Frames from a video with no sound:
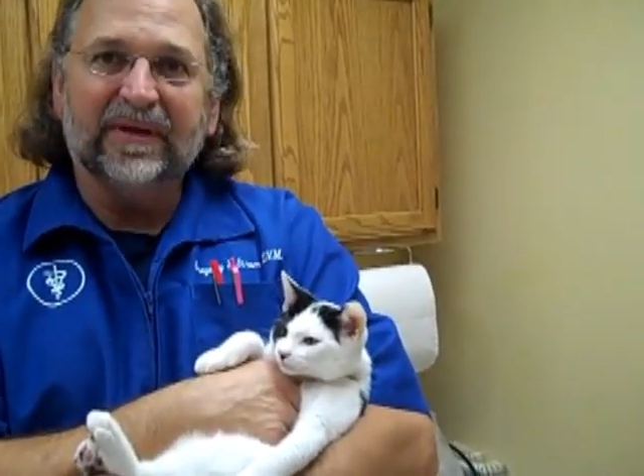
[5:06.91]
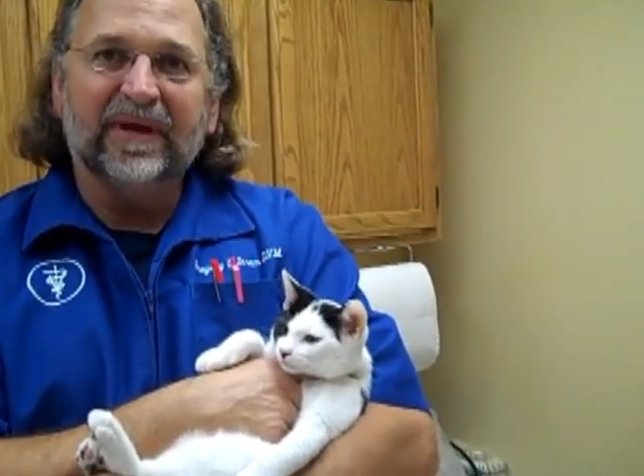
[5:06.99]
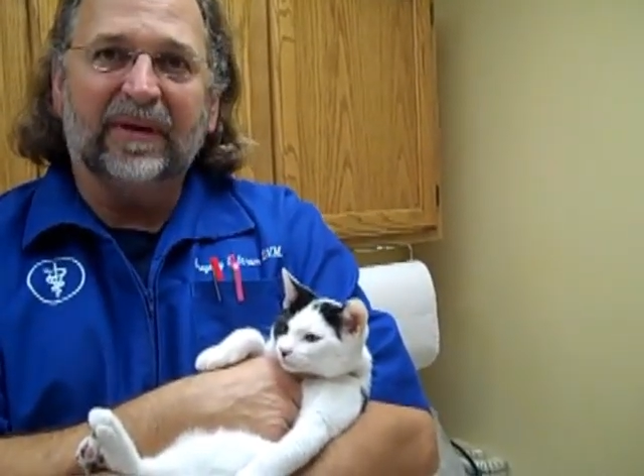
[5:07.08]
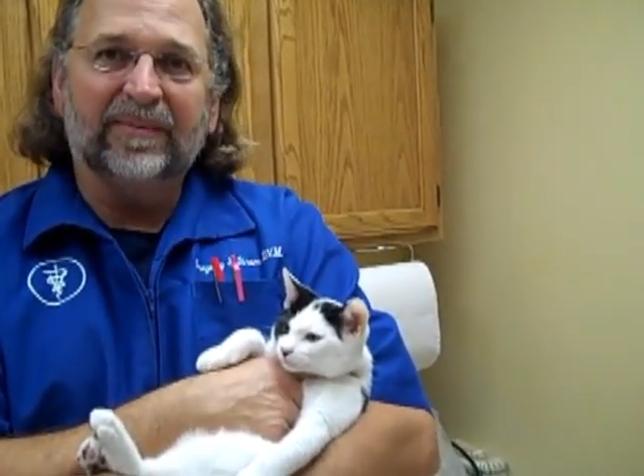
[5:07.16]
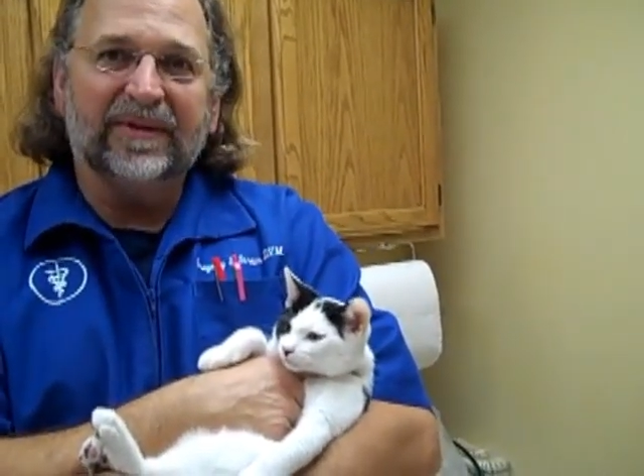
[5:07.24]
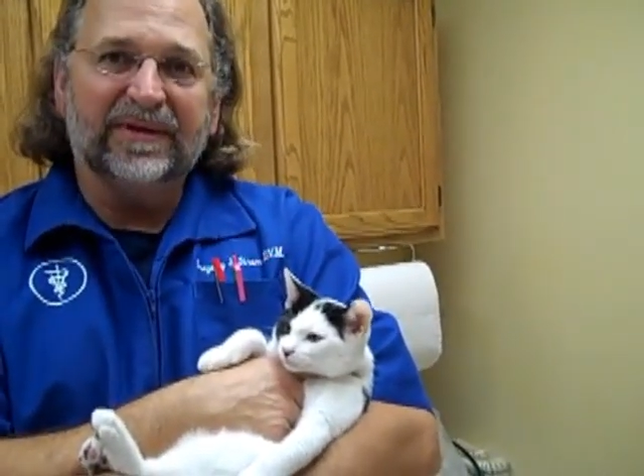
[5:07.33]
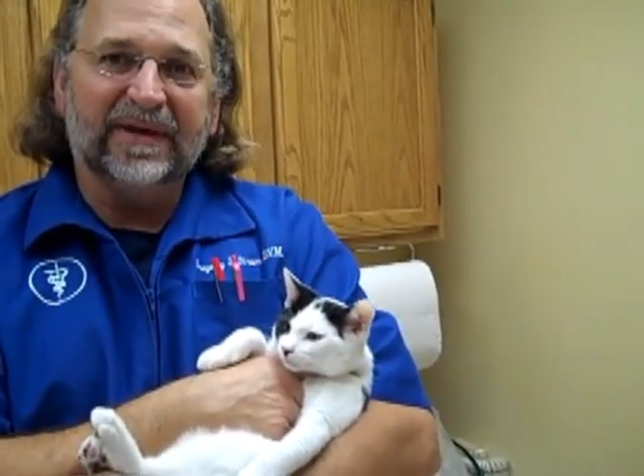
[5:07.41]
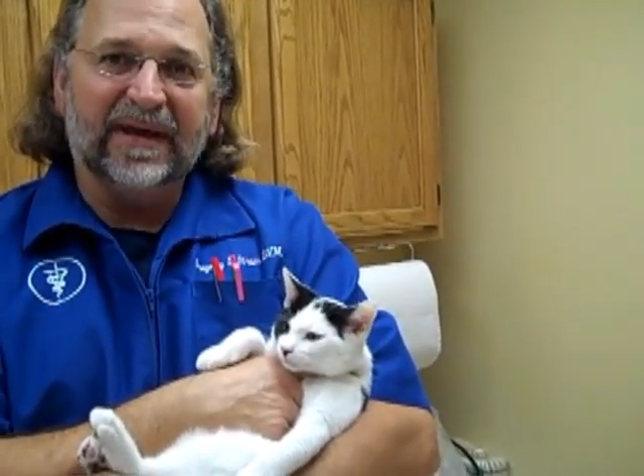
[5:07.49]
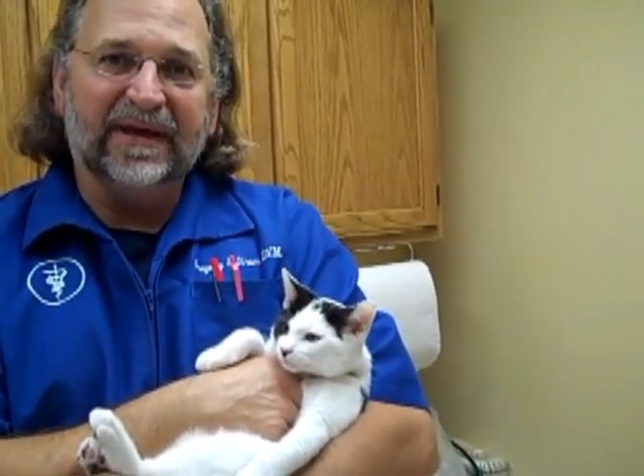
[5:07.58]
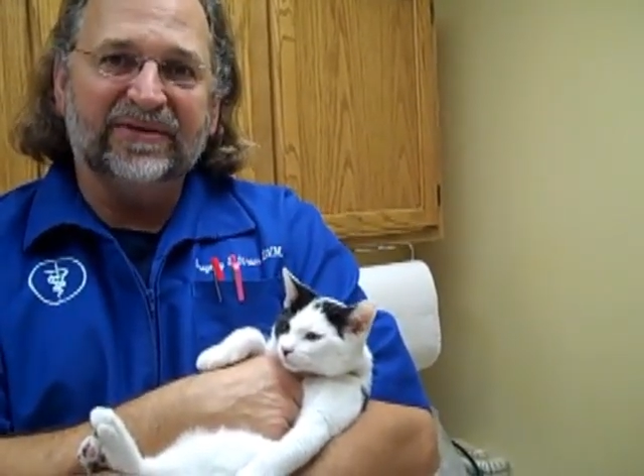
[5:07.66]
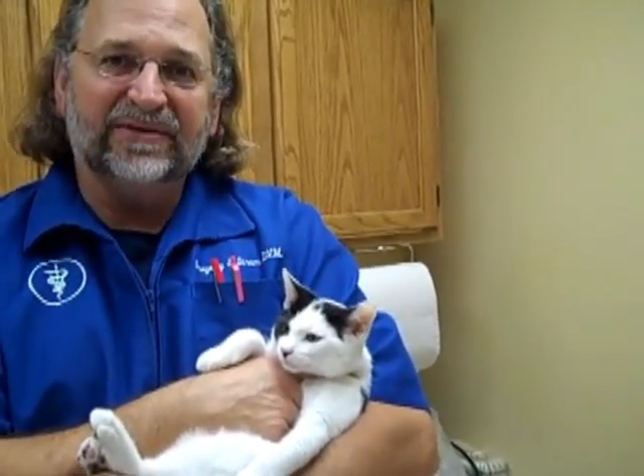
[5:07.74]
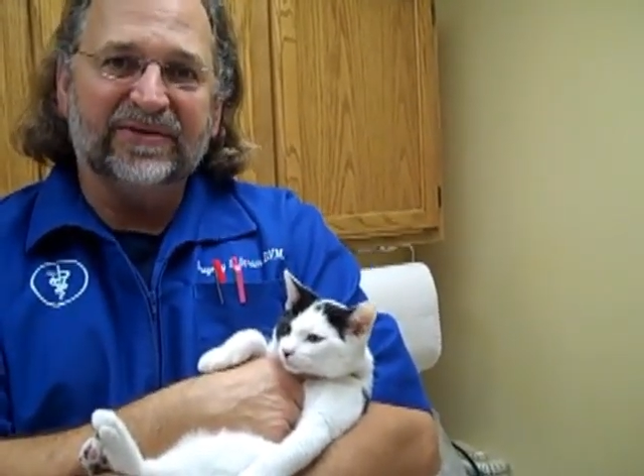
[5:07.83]
a couple of
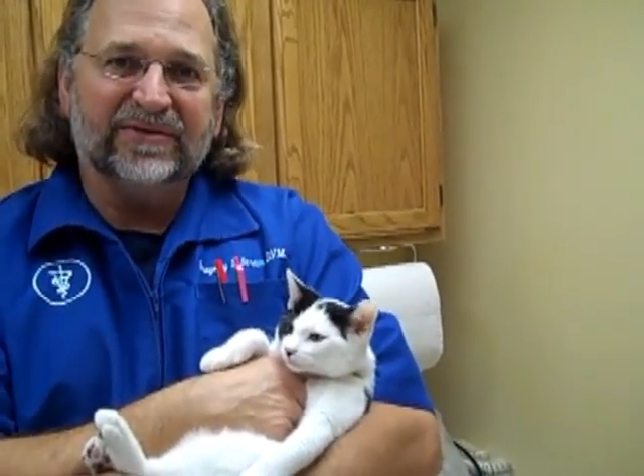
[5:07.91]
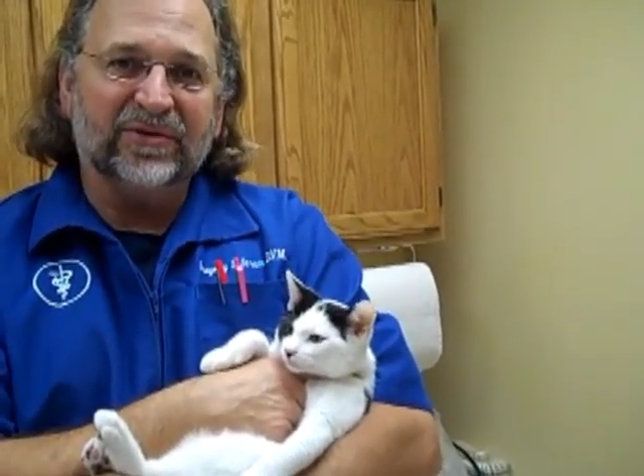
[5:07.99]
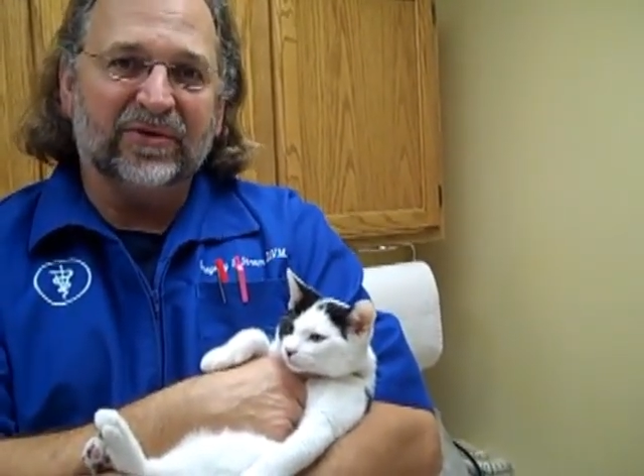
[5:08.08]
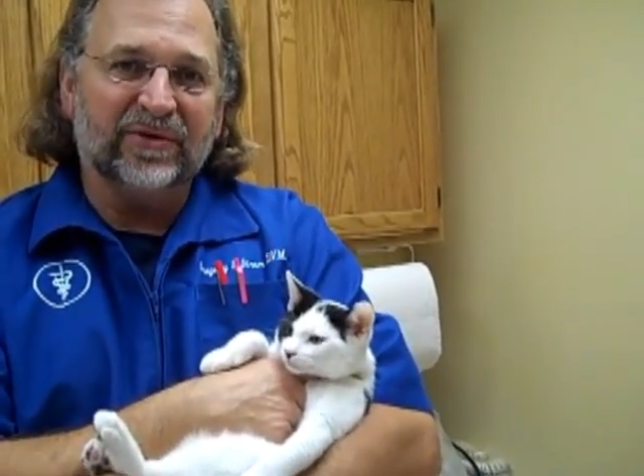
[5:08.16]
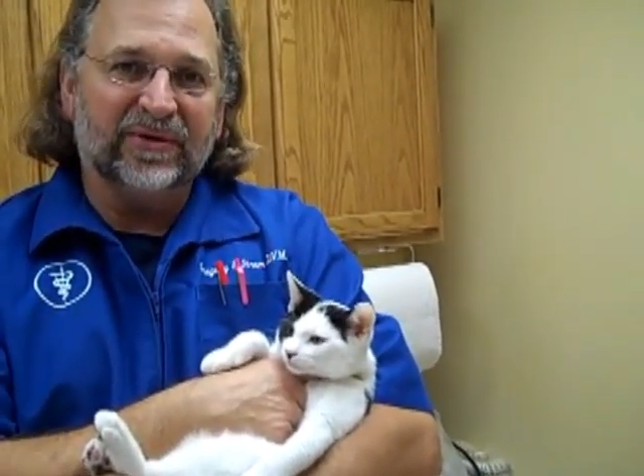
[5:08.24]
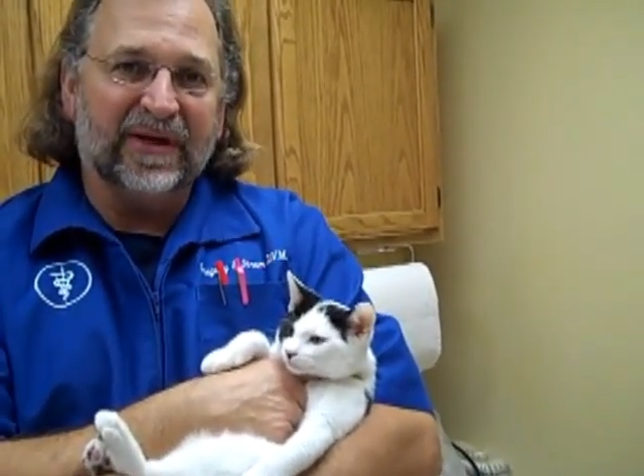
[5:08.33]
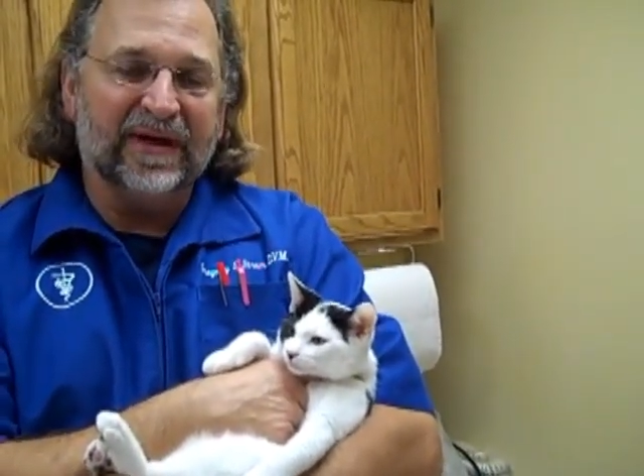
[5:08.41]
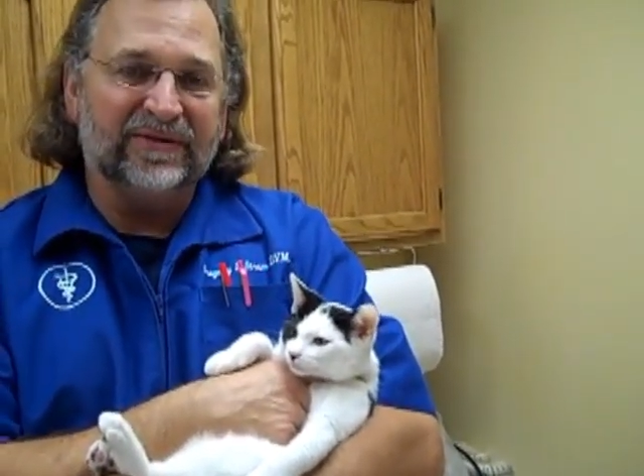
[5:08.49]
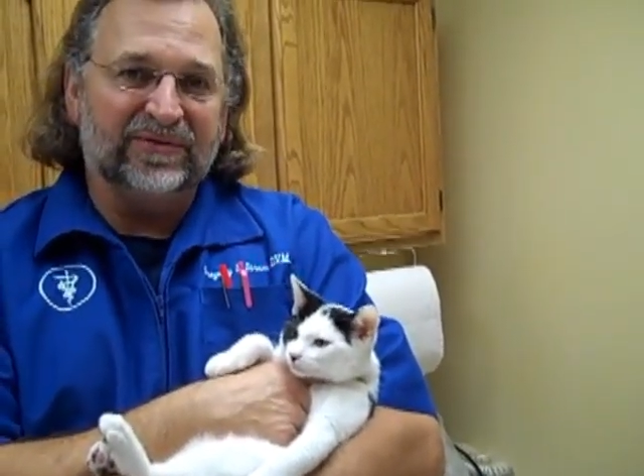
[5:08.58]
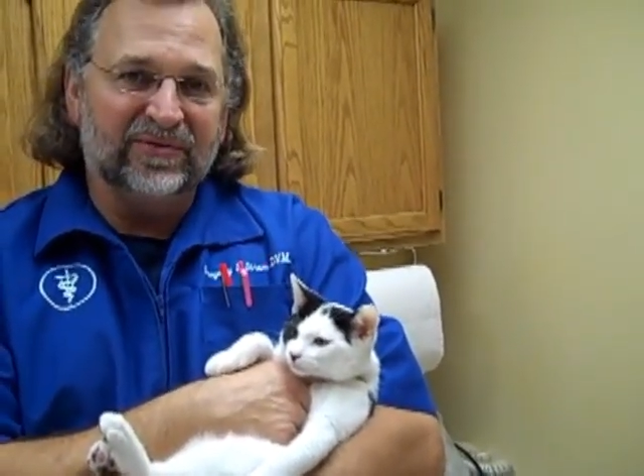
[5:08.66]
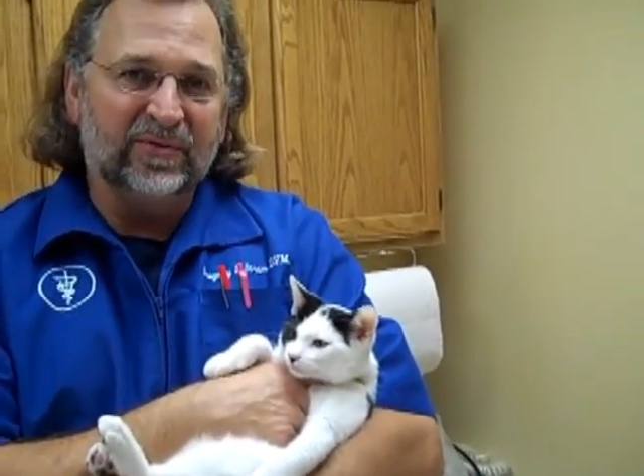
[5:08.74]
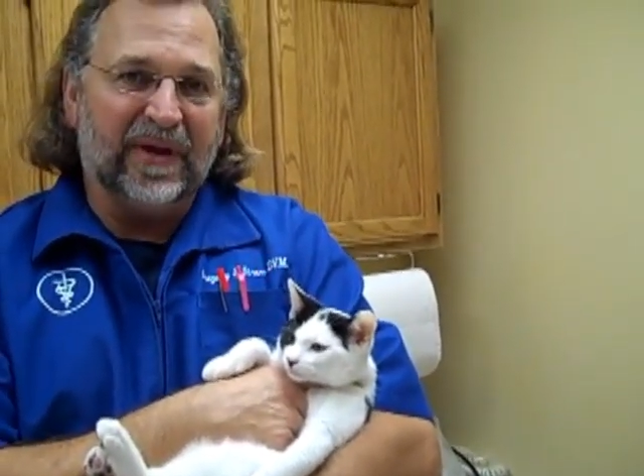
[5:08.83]
days just so they're not
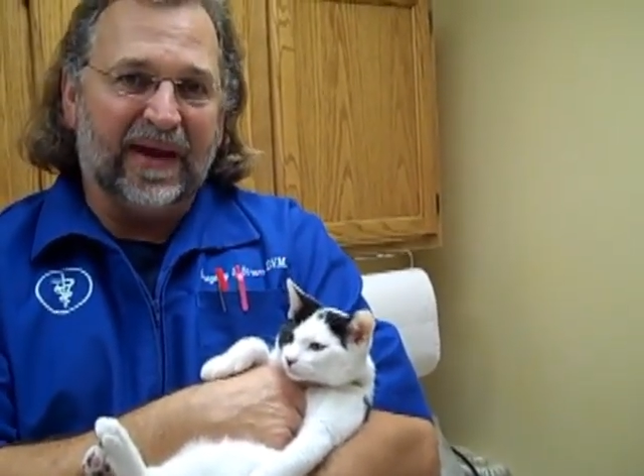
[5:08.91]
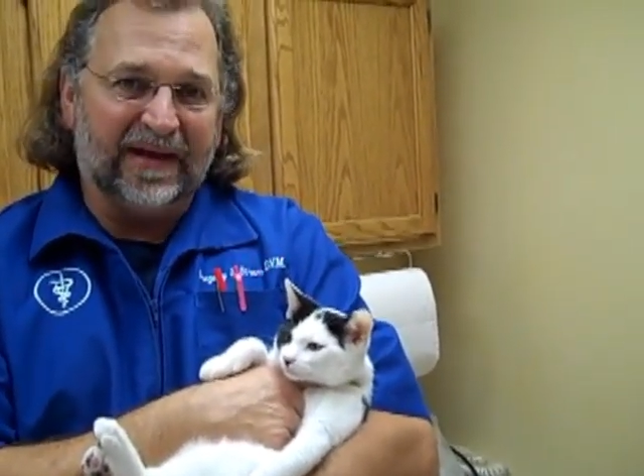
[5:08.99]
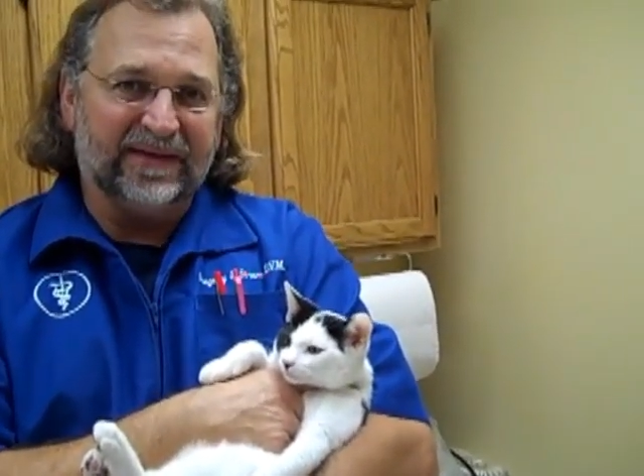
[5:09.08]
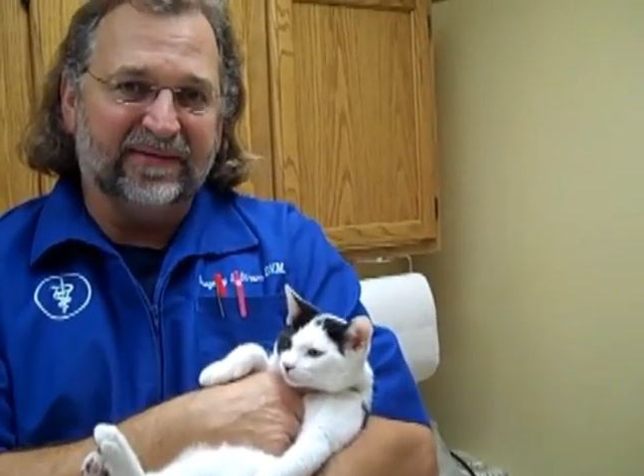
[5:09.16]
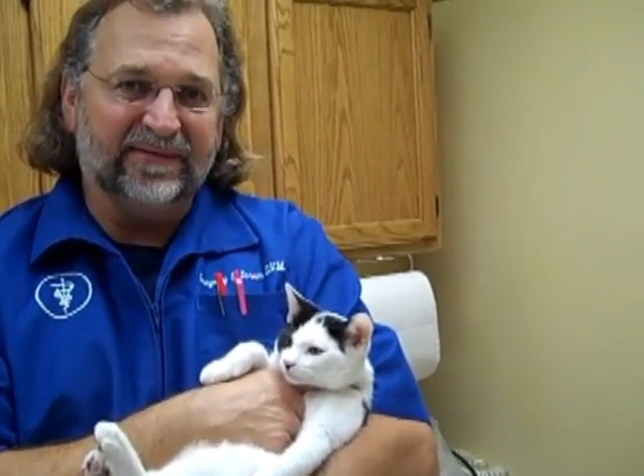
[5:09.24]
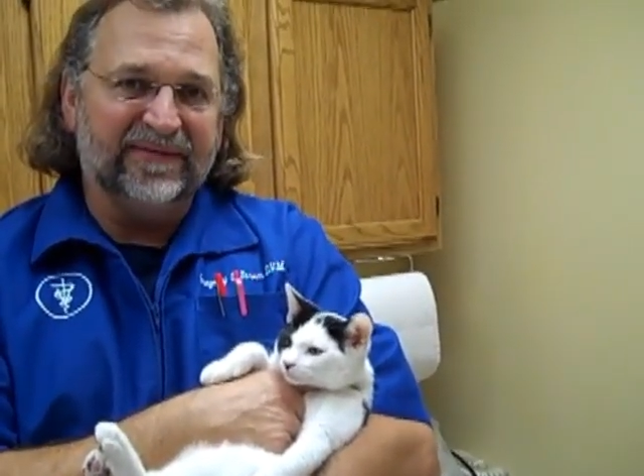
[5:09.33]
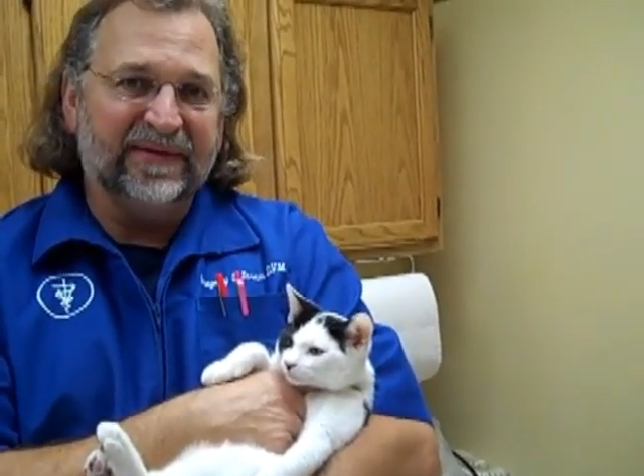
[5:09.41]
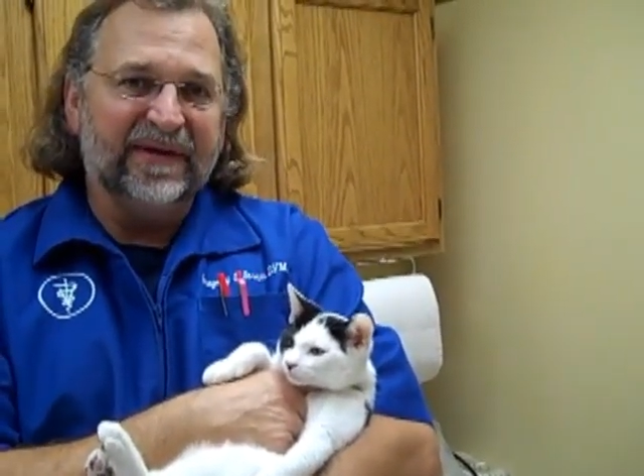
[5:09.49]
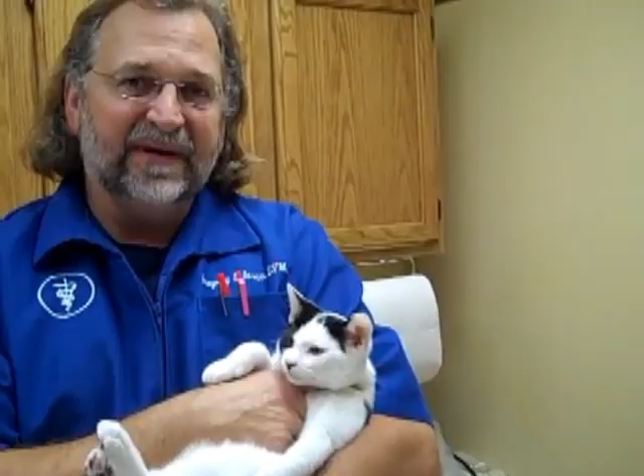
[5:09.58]
too active